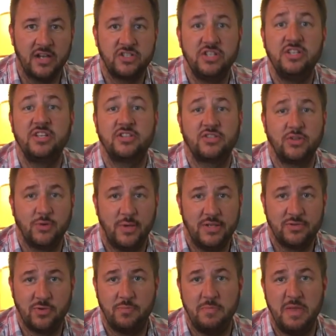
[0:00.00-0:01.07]
She
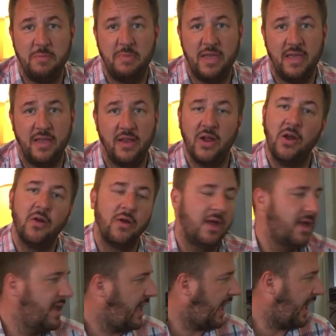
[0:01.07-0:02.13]
disagrees with me being here.
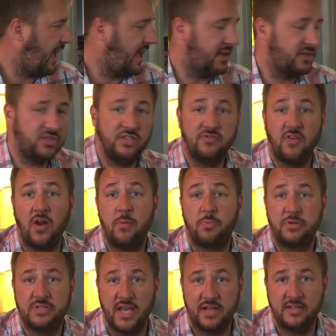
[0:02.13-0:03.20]
And she's very
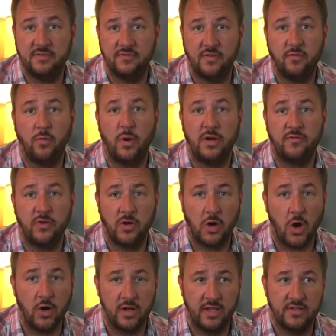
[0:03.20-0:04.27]
protective of one of her
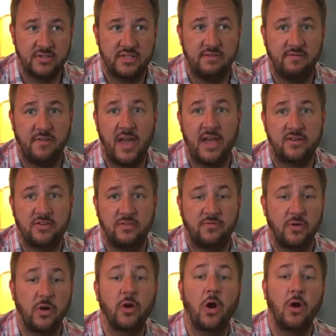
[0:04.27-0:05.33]
guardians. In fact, if
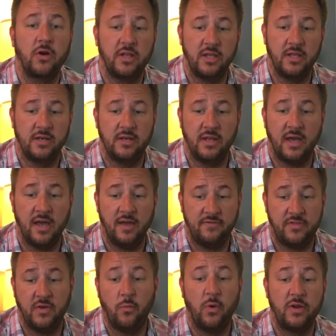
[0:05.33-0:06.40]
her guardian,
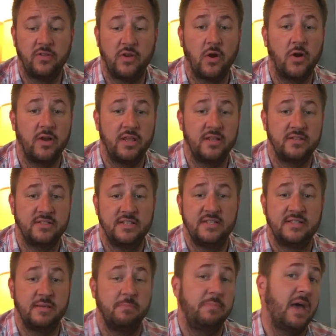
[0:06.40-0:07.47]
one of the guardians
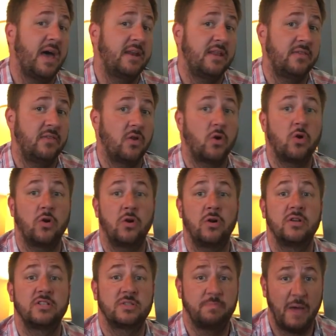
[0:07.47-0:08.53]
is in bed and
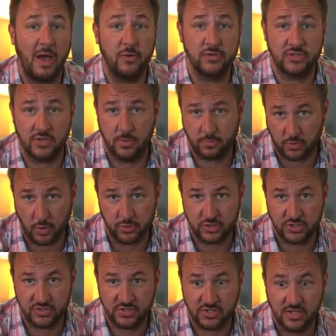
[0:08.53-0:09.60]
her spouse
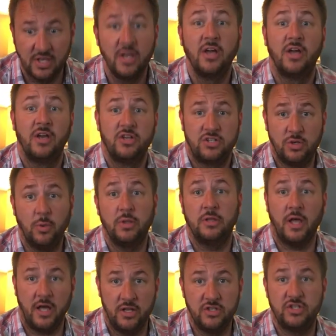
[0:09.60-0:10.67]
approaches, she will
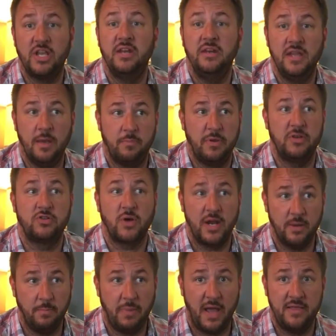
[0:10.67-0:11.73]
lunge and nip and try
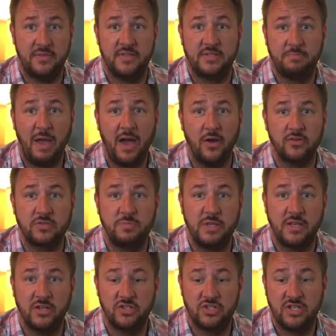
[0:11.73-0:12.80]
to bite the spouse
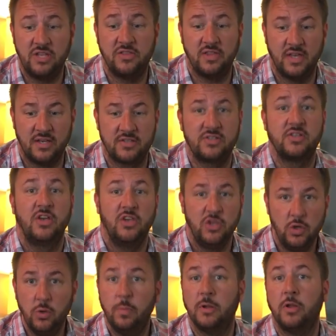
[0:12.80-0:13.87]
because she thinks
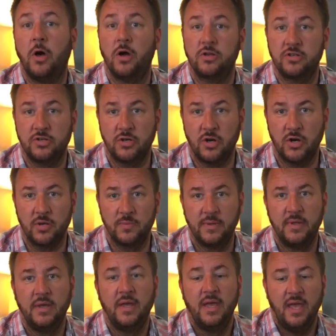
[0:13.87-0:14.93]
you belong to her.
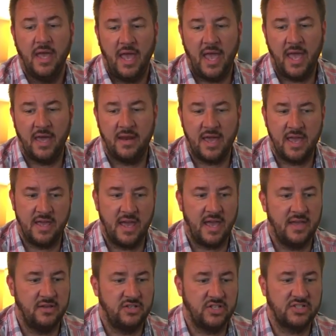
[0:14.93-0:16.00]
And
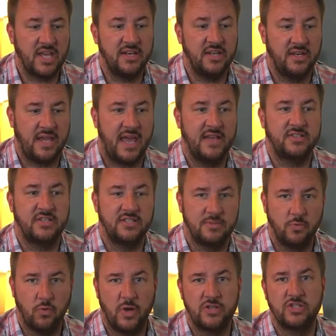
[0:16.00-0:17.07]
I just got done asking
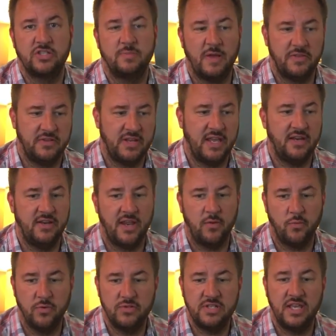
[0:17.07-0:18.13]
some questions about the day-to-day
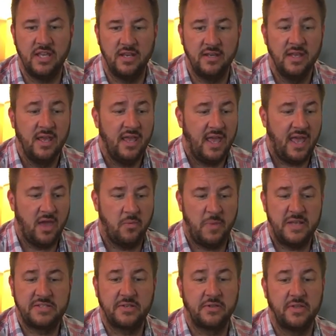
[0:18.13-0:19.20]
routine. And
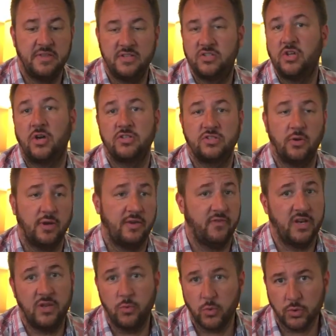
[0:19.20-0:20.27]
basically, these dogs don't have
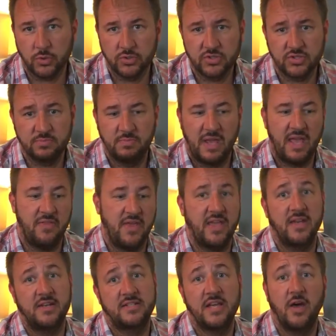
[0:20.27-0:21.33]
any rules and they
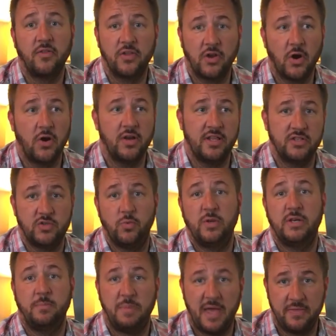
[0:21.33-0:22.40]
get to tell the guardians
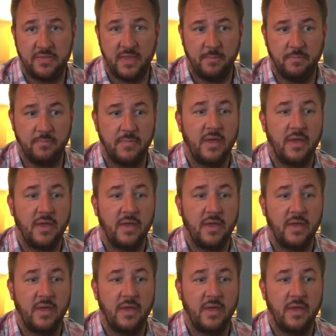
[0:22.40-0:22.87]
when to pet them.